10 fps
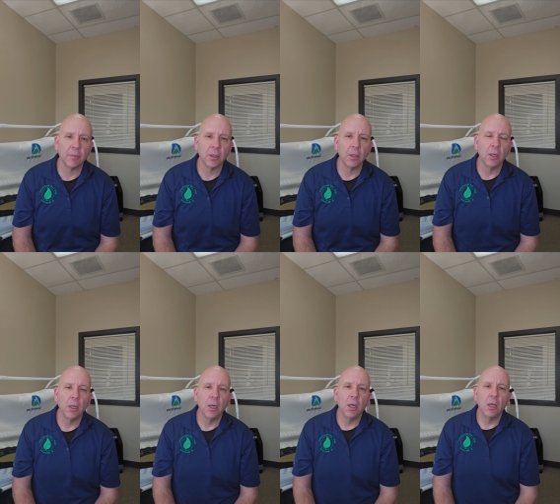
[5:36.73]

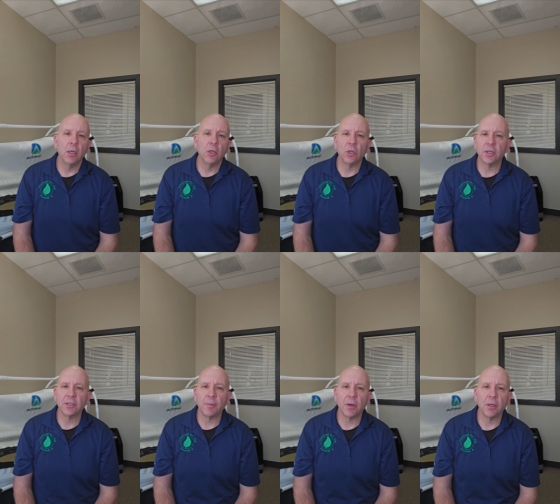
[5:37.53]
You can look
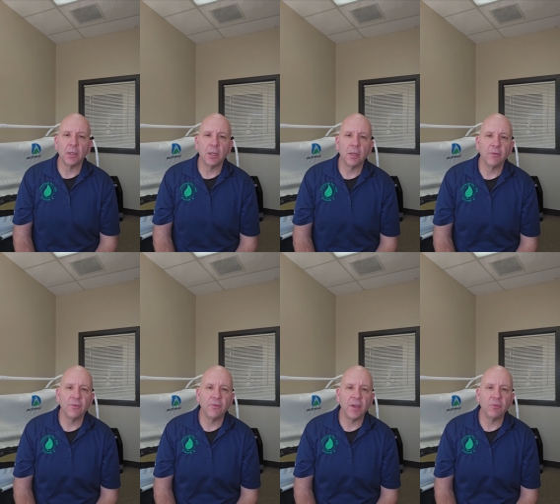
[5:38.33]
us up on
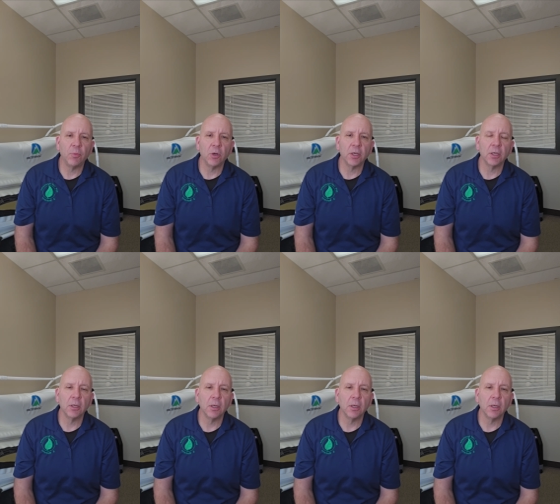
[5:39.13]
Facebook.